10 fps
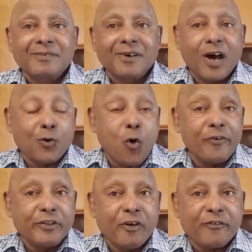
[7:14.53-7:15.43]
or go
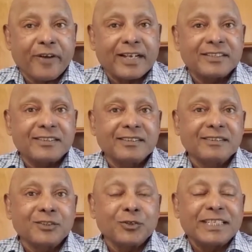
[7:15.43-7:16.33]
with your friends
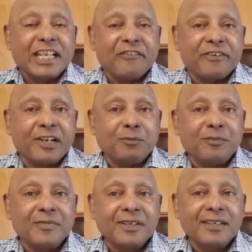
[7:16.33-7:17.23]
to see a
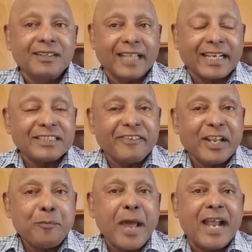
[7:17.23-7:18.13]
film. That is
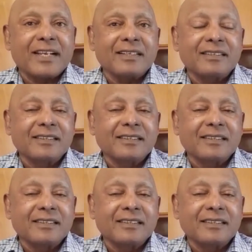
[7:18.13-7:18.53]
very bad.